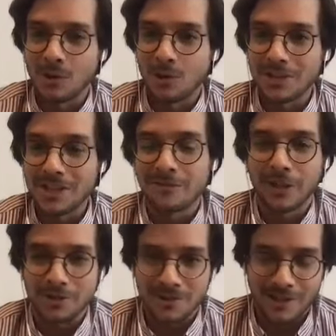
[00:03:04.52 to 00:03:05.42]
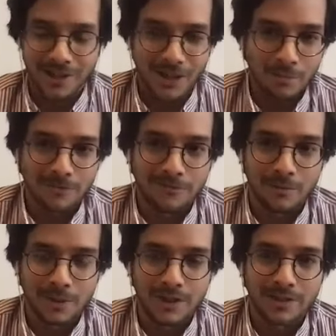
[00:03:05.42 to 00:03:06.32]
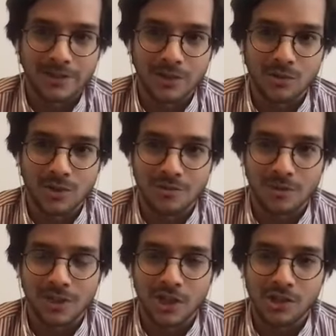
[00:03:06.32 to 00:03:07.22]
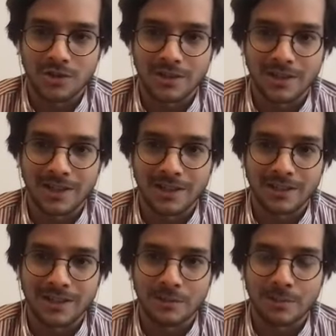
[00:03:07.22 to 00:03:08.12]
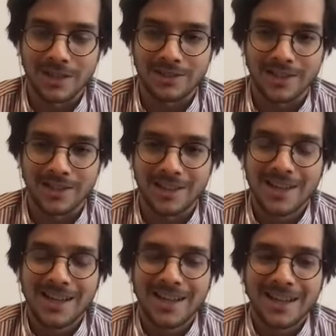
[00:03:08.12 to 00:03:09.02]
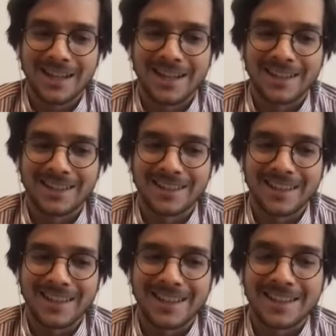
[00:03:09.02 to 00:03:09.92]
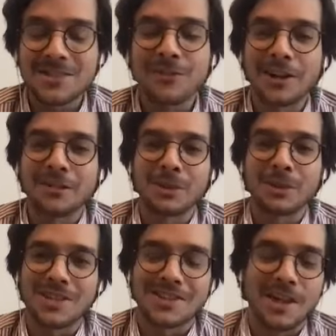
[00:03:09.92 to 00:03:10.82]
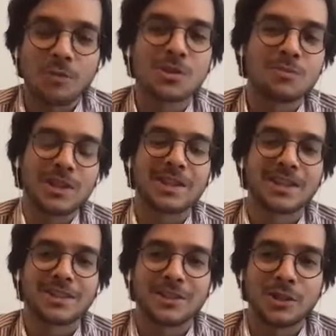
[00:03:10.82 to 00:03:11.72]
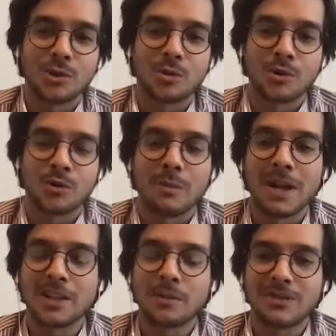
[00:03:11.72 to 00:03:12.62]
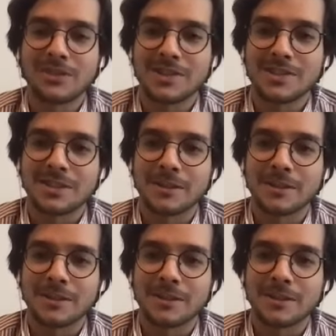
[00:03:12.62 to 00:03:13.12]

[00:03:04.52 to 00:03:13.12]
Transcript: all these fears that are coming from antitrust regulation and the big tech. And it's funny because as I was reading it, you reminded me this